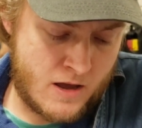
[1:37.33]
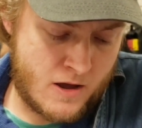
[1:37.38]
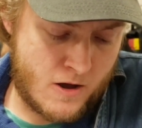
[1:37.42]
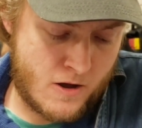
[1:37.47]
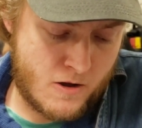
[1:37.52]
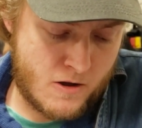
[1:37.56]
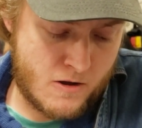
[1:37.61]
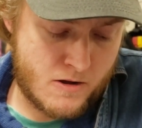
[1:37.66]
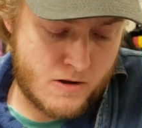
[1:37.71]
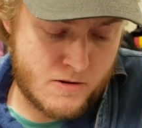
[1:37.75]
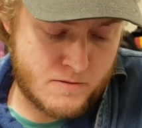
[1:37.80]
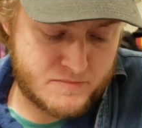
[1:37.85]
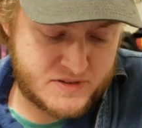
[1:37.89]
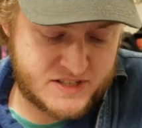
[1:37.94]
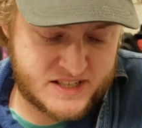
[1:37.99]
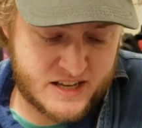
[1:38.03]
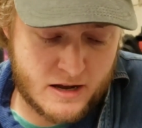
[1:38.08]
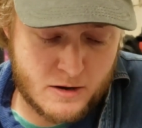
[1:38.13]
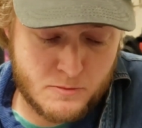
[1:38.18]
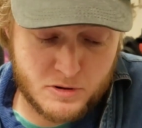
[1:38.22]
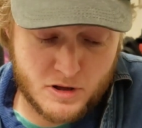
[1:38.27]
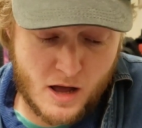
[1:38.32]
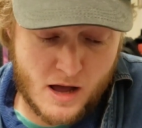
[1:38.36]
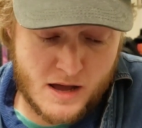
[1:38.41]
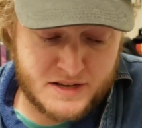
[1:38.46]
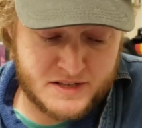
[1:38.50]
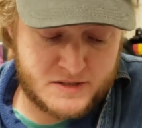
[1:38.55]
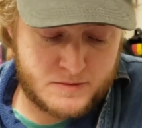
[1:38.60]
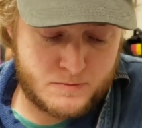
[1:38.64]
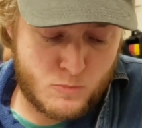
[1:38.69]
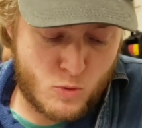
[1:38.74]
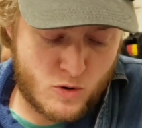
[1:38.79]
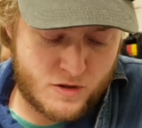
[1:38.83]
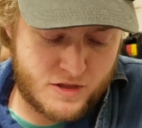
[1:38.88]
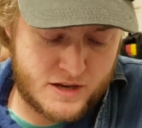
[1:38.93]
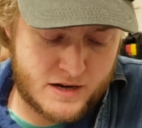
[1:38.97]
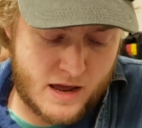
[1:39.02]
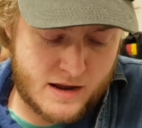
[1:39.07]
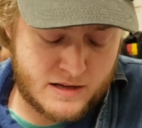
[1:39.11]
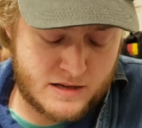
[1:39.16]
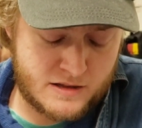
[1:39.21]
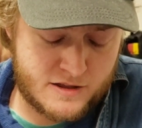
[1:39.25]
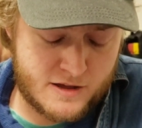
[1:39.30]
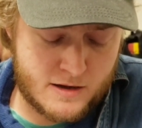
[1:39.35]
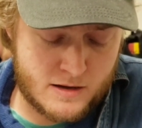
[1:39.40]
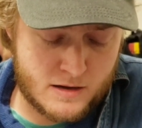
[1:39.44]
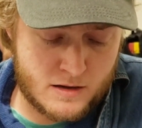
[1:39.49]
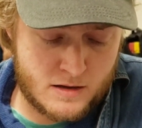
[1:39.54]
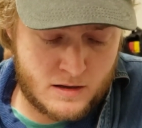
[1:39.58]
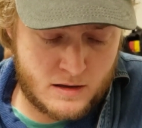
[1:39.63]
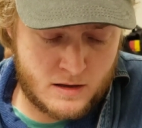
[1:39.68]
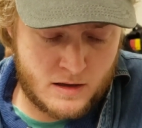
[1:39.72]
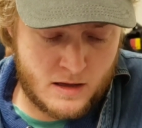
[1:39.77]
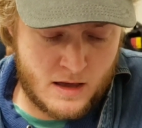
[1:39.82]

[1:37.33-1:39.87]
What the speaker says: Sableye more than anything,